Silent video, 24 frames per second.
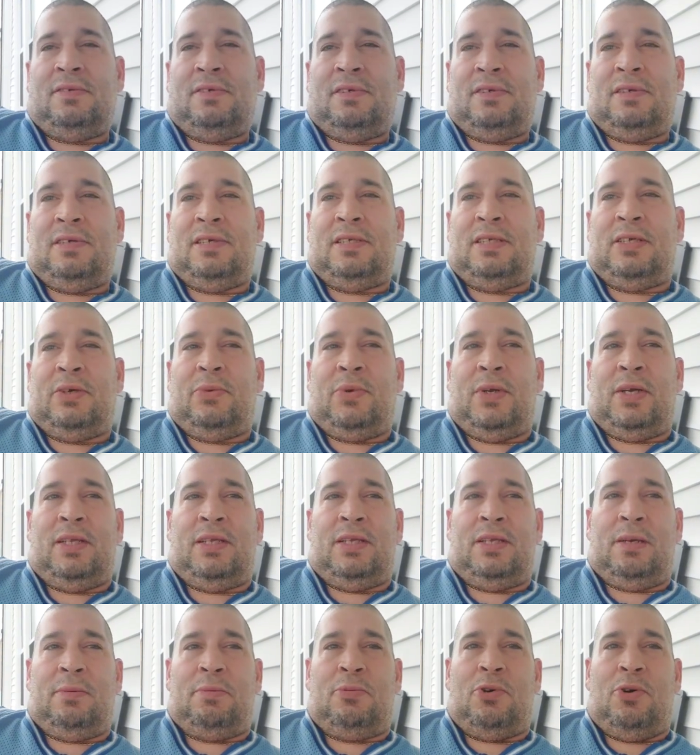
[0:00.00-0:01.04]
Uh, then we
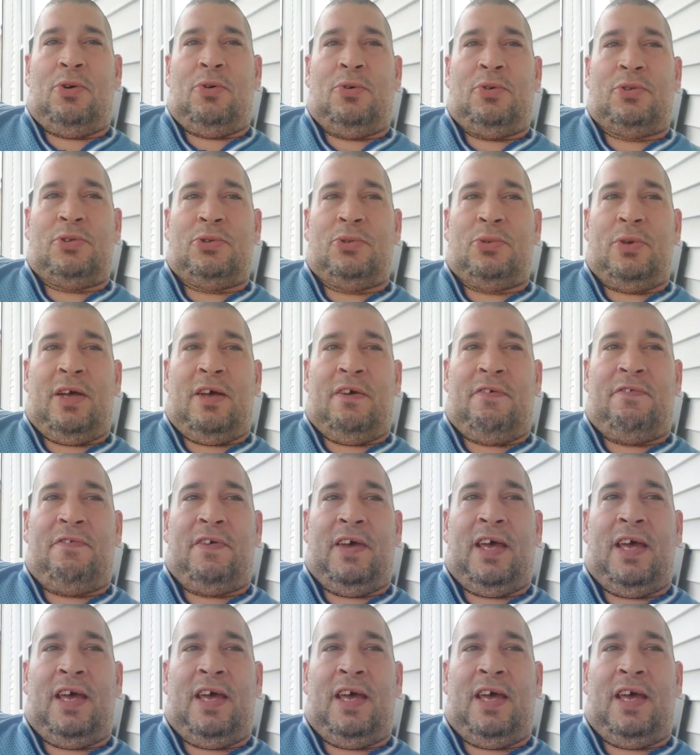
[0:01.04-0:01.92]
ended up going to FA